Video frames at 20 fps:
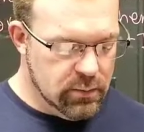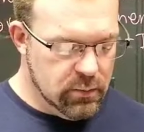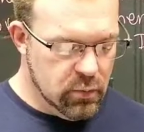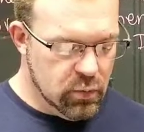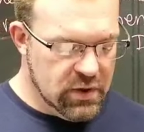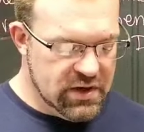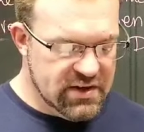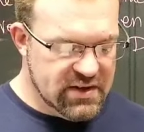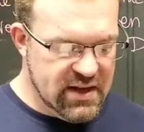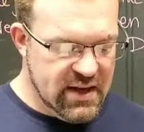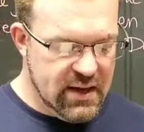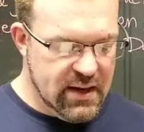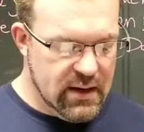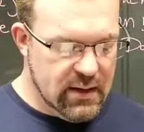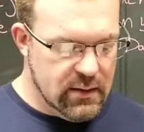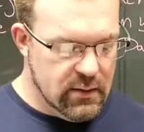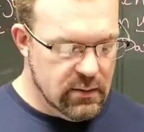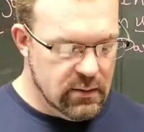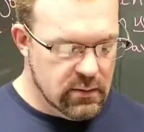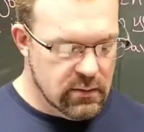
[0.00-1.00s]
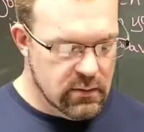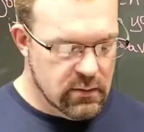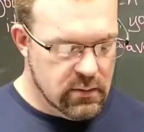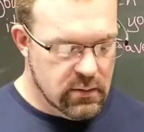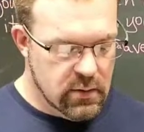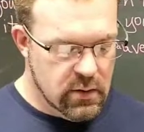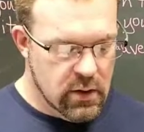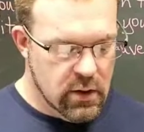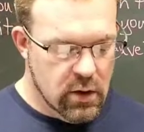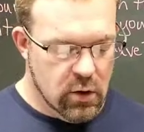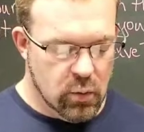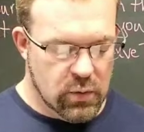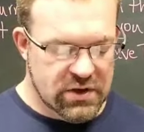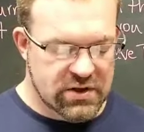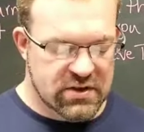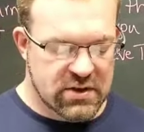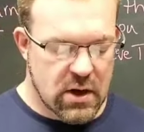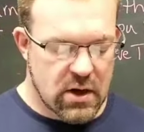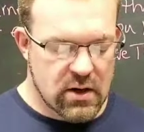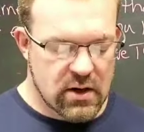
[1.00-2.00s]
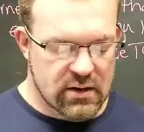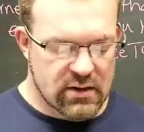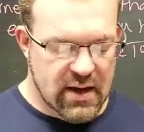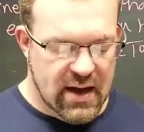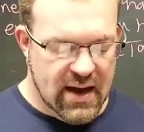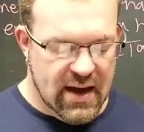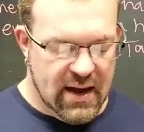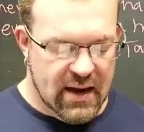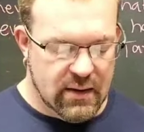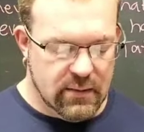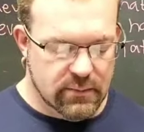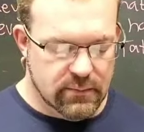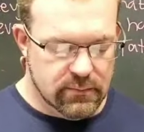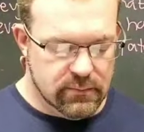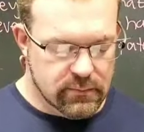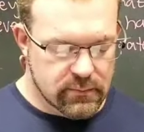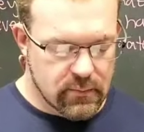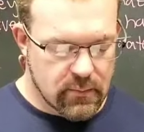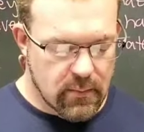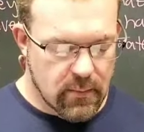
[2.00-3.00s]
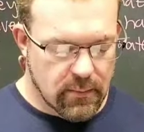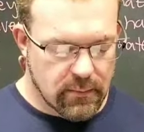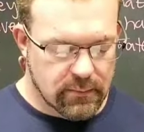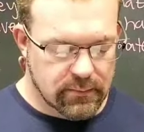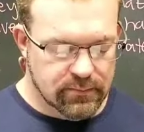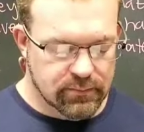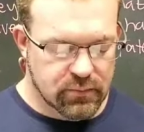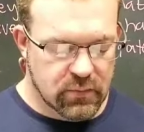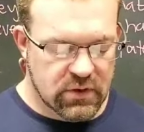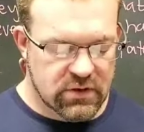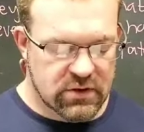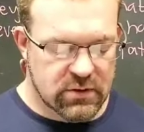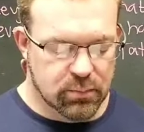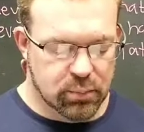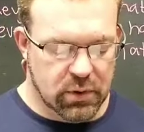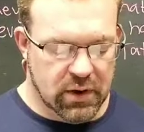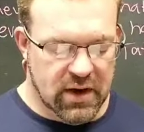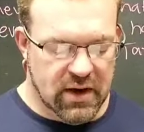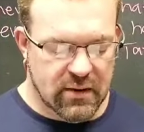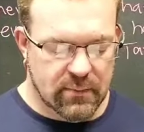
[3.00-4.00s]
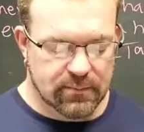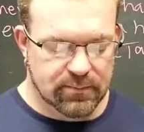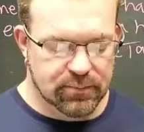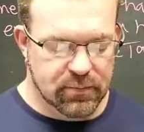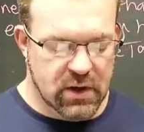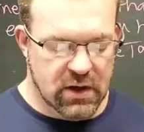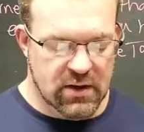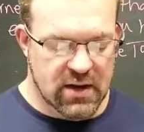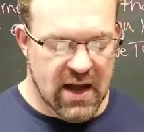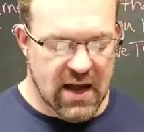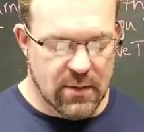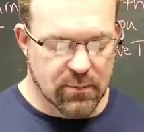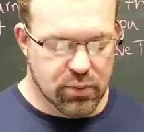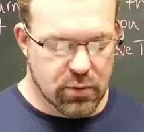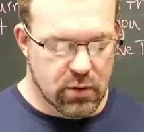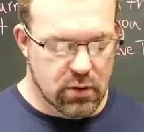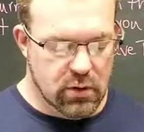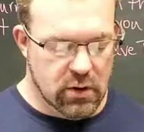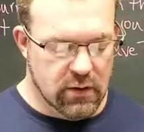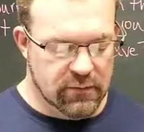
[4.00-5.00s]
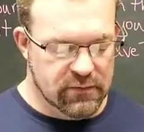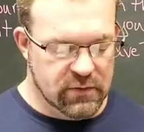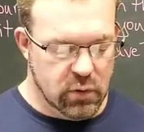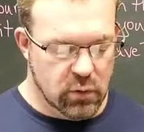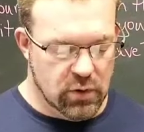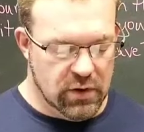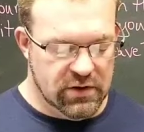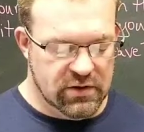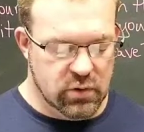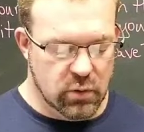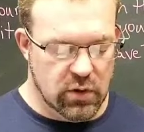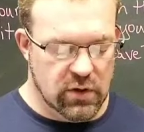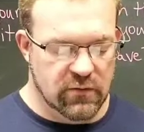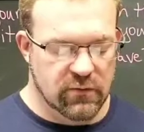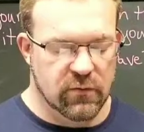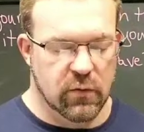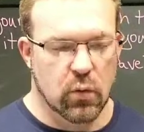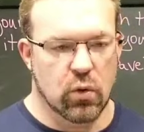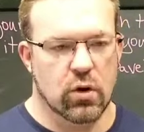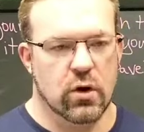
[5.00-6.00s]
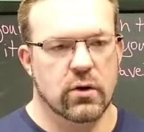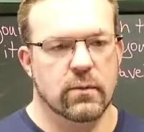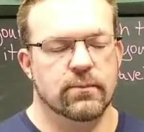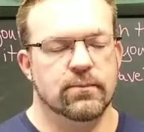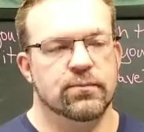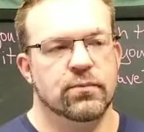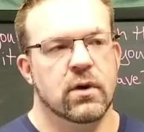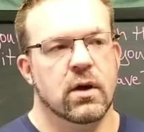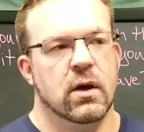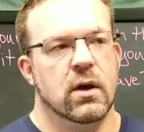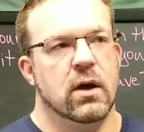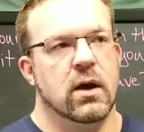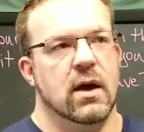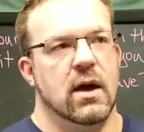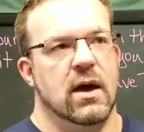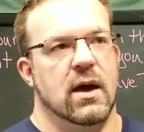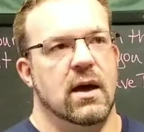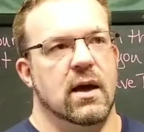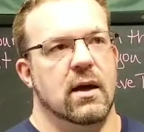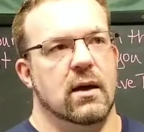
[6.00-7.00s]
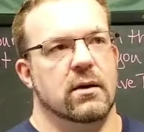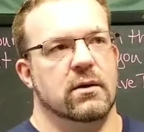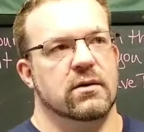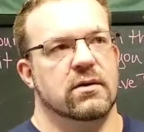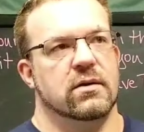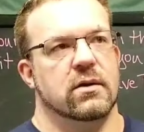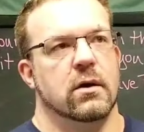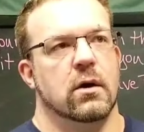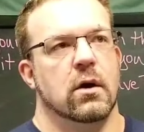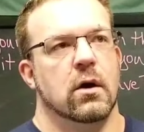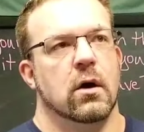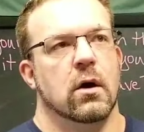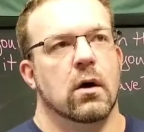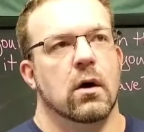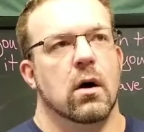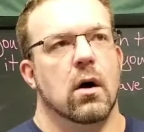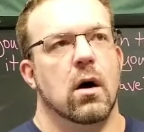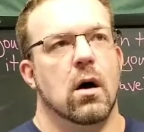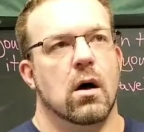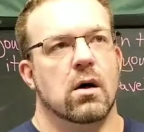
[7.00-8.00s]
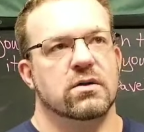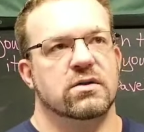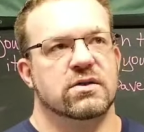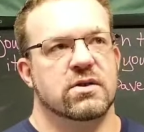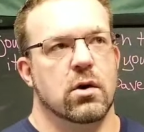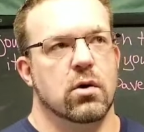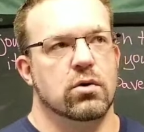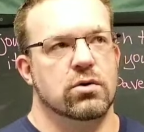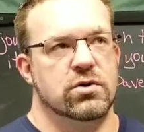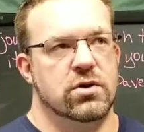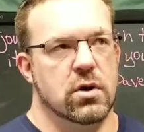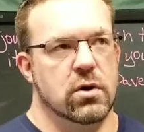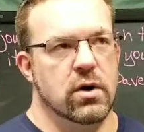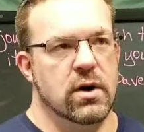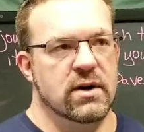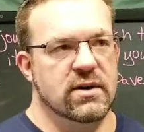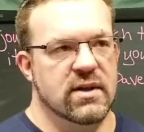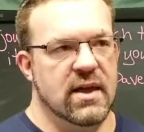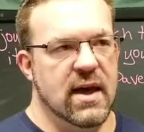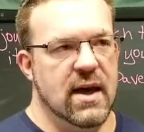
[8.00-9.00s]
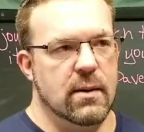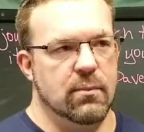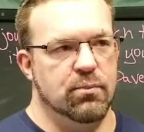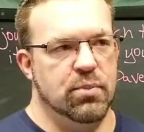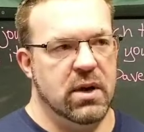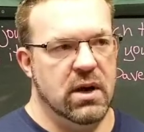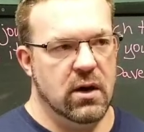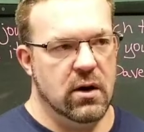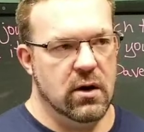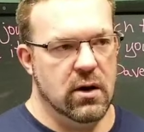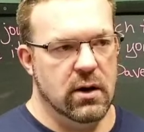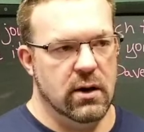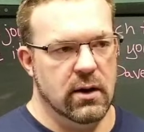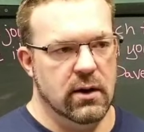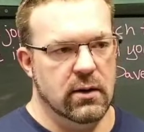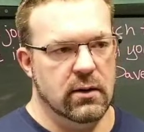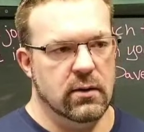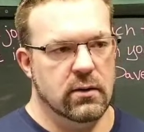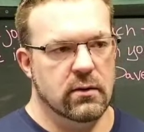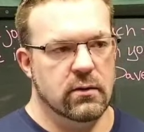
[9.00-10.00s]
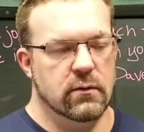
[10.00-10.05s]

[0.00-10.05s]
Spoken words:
we started that split in April of 2024. And also during that period,